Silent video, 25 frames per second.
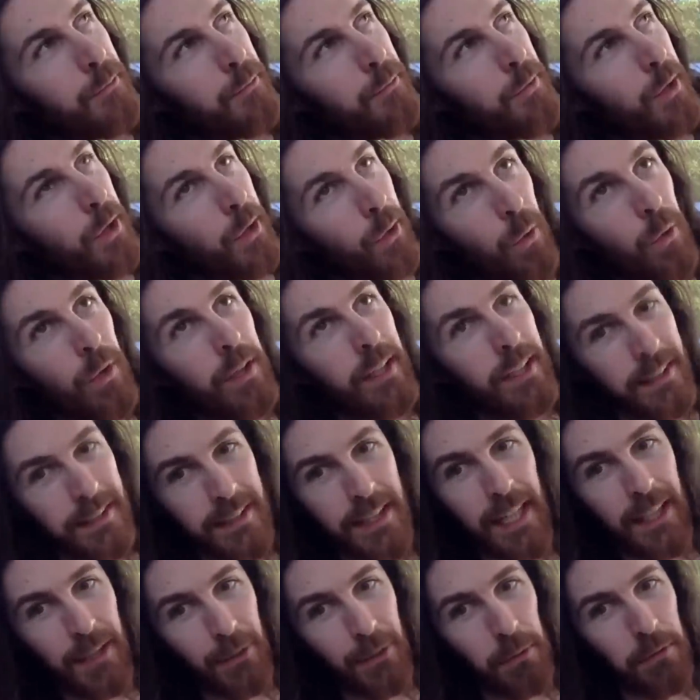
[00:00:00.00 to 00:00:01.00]
recording
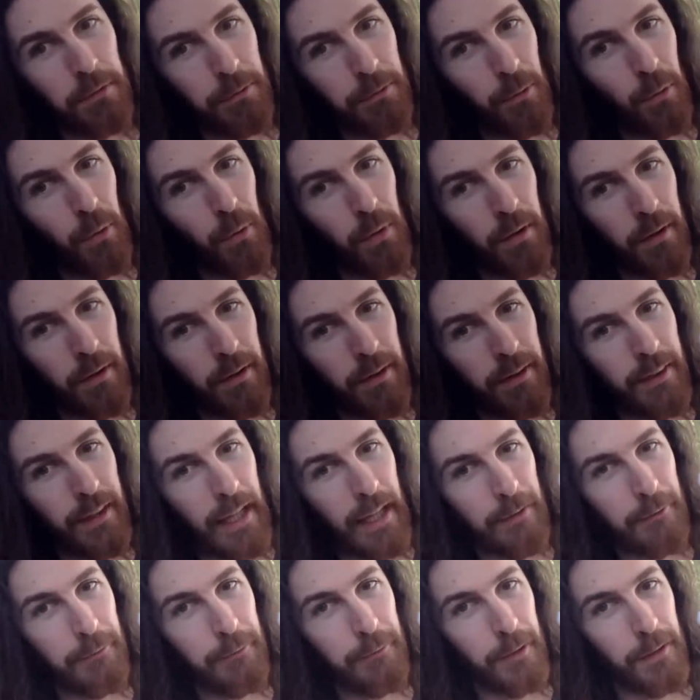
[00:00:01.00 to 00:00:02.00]
schedule for
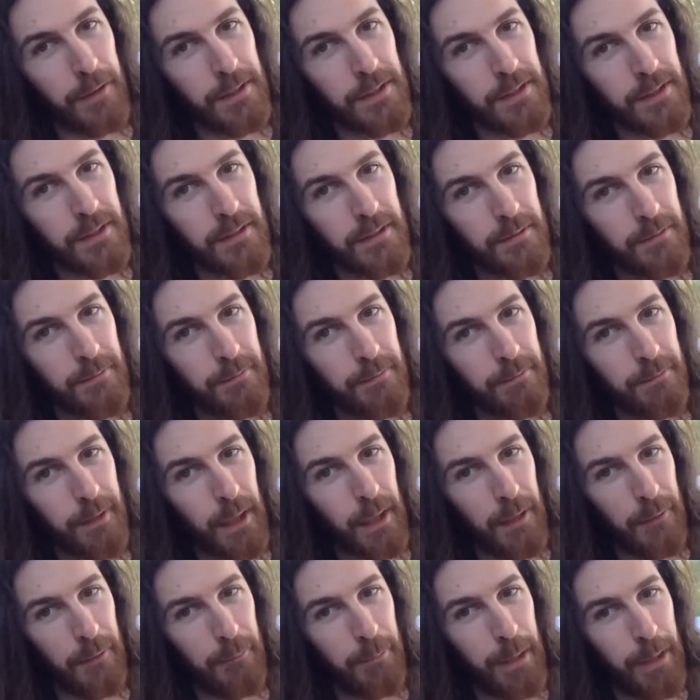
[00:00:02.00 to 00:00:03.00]
that first
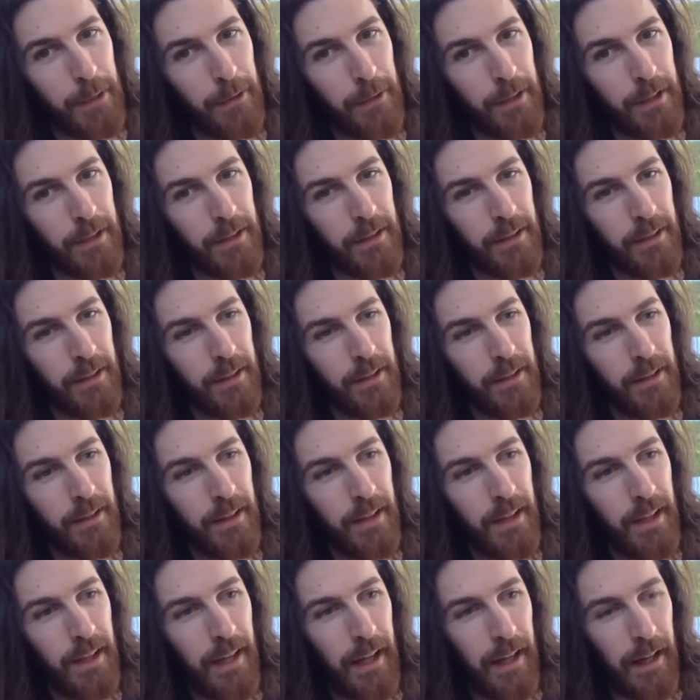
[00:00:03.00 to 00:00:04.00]
kind of period
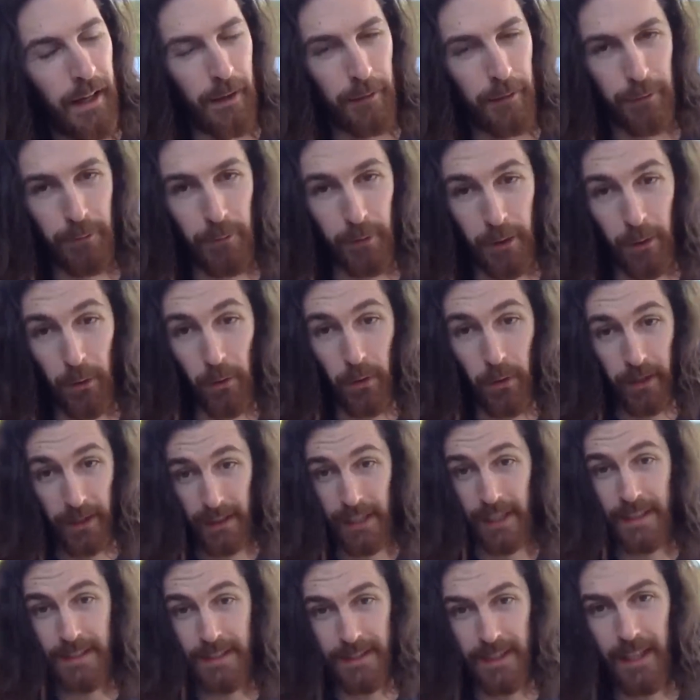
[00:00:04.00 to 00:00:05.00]
of recording,
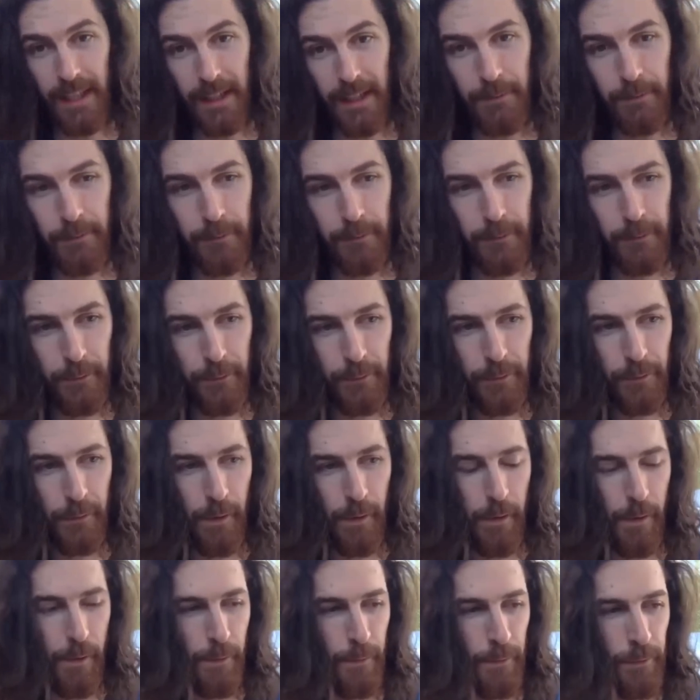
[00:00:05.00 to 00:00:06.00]
let's say,
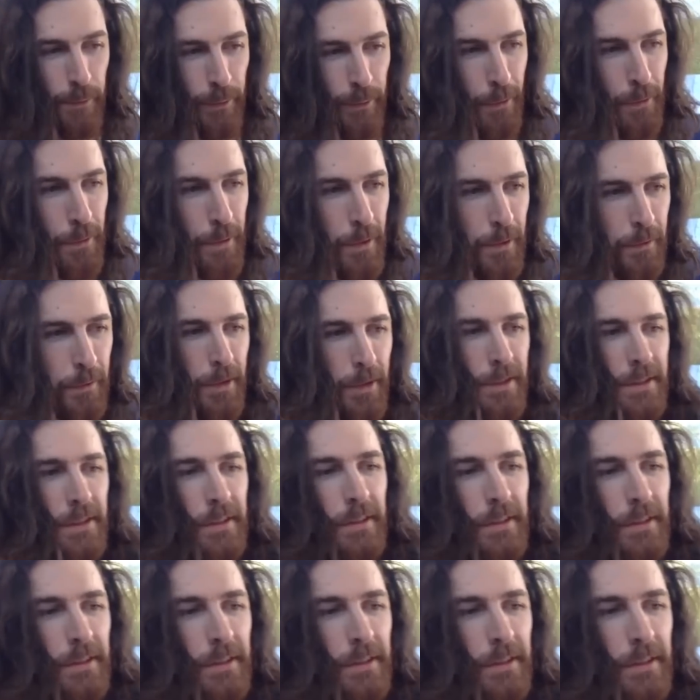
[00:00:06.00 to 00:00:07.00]
through
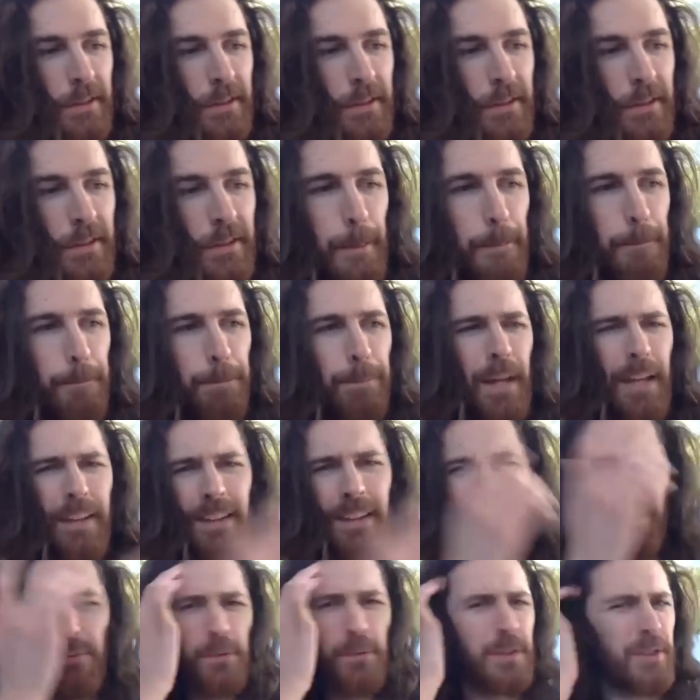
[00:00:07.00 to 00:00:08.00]
Universal, and
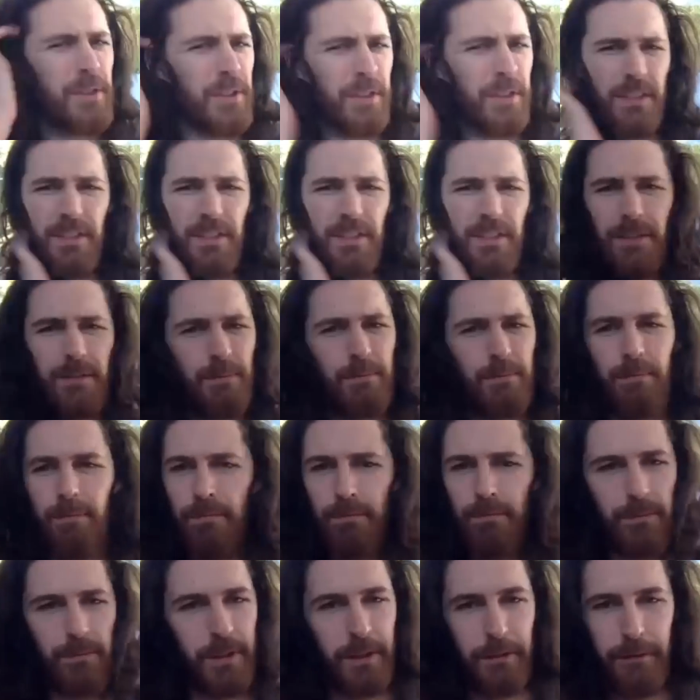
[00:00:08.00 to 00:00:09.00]
this was just
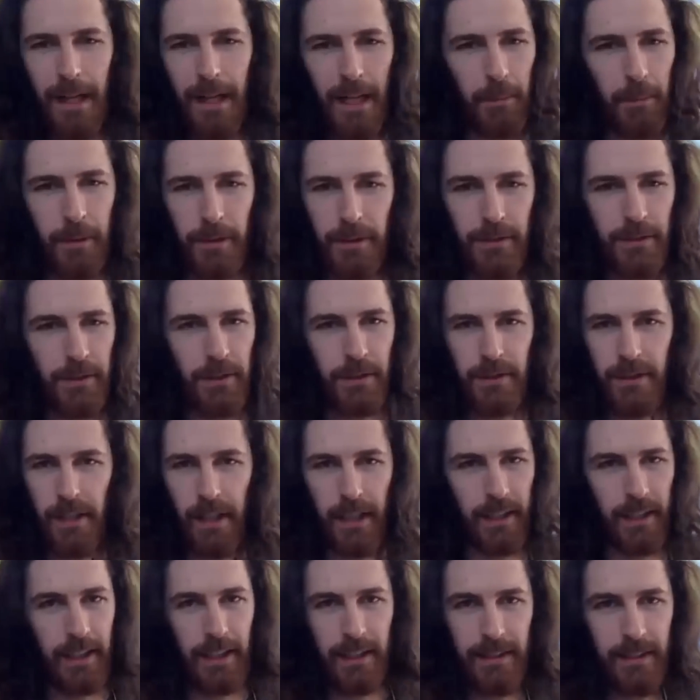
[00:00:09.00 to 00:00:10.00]
development, just
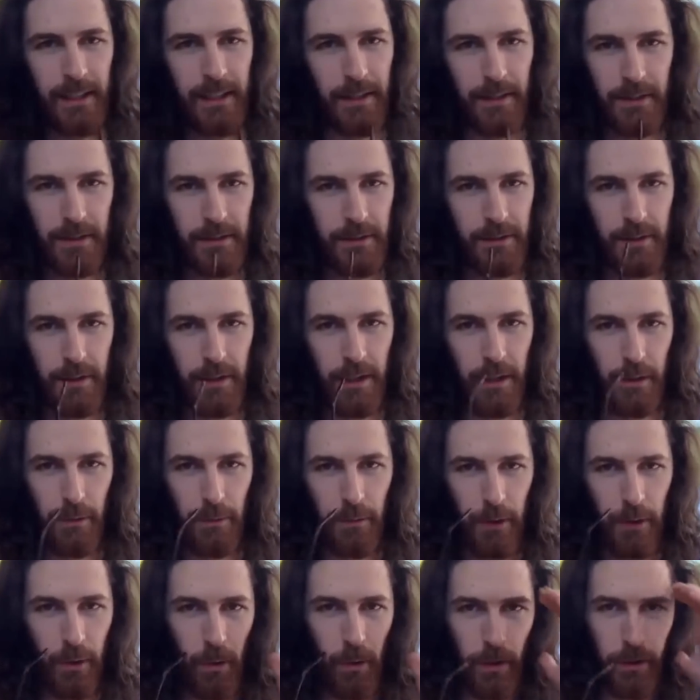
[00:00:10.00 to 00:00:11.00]
like, let's hear, you know,
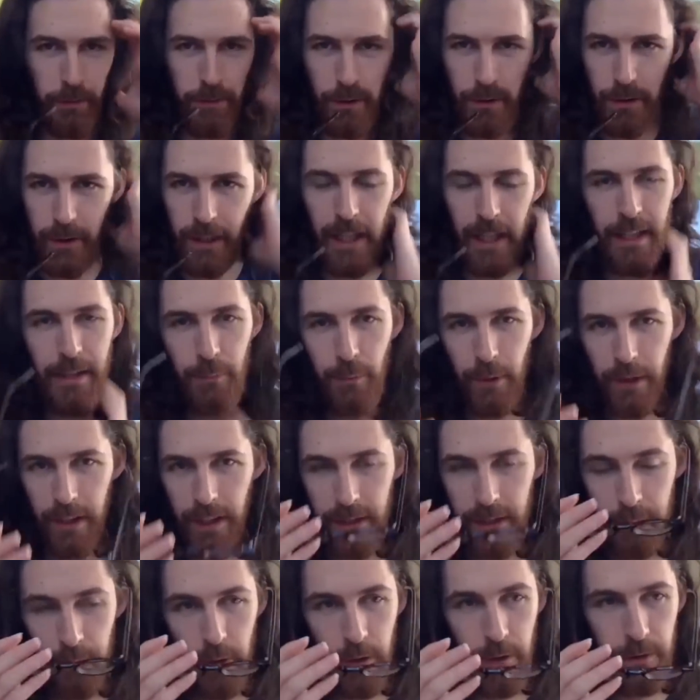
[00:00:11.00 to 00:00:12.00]
record a few, to get in with
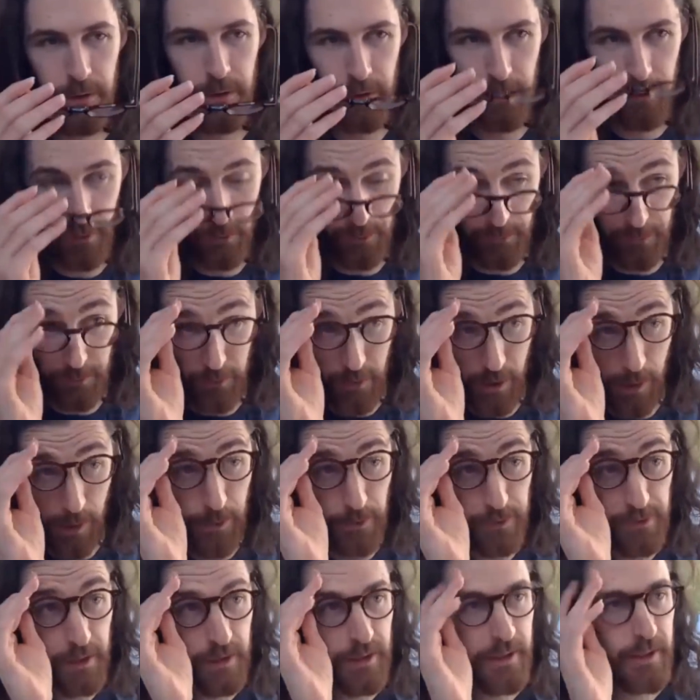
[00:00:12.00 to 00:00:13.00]
this producer and do a few
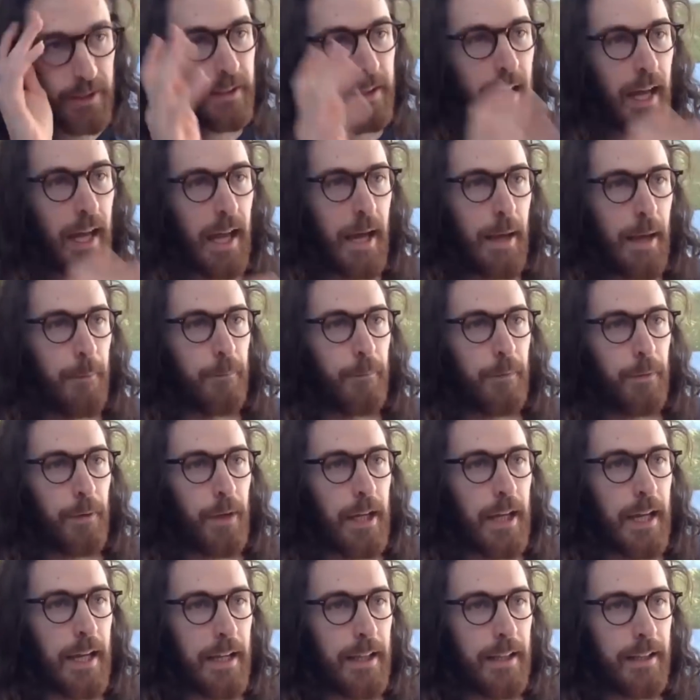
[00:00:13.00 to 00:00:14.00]
demos, and
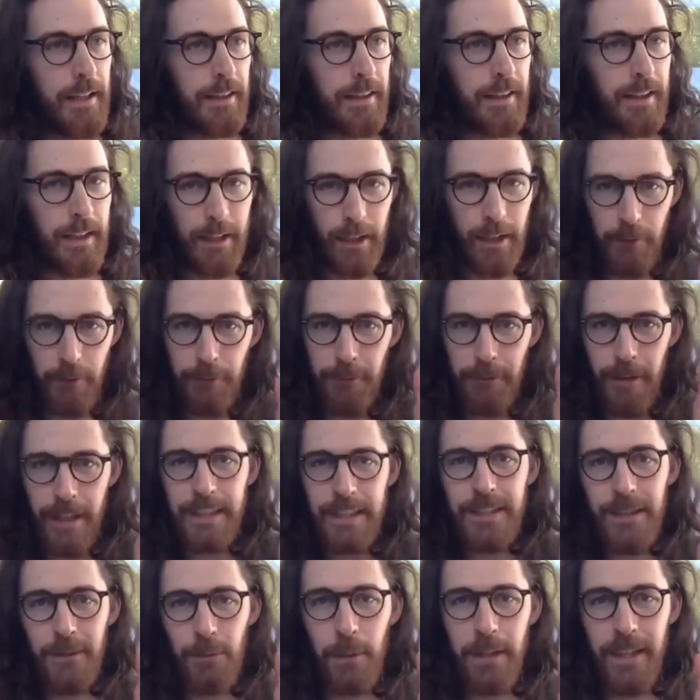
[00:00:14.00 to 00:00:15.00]

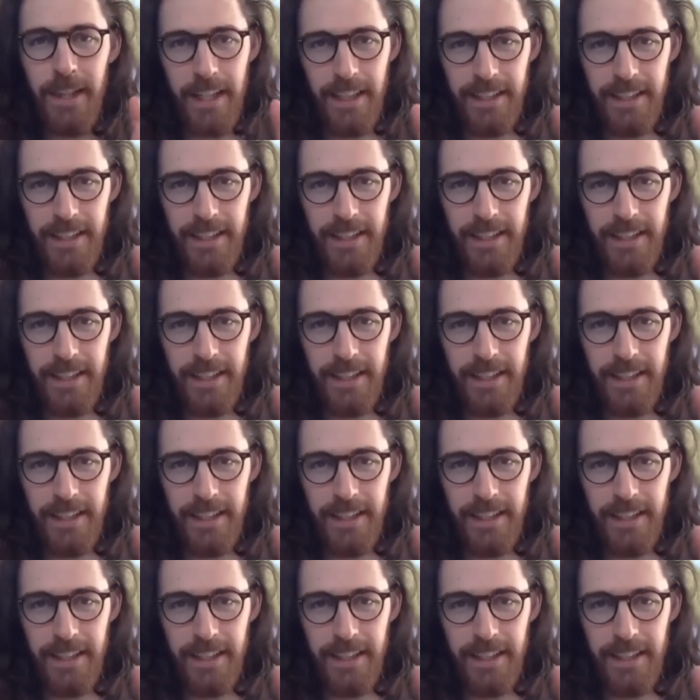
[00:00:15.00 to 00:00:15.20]
conflicted with an